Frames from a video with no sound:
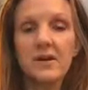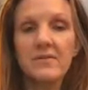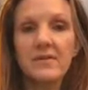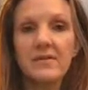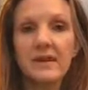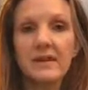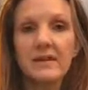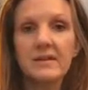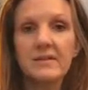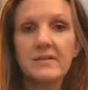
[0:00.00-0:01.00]

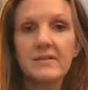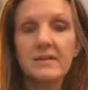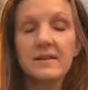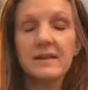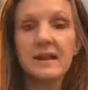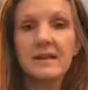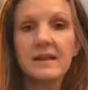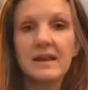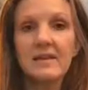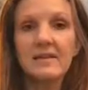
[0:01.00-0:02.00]
everything
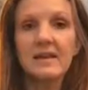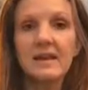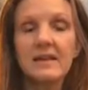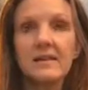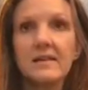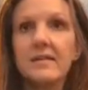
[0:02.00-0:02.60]
exactly as it is.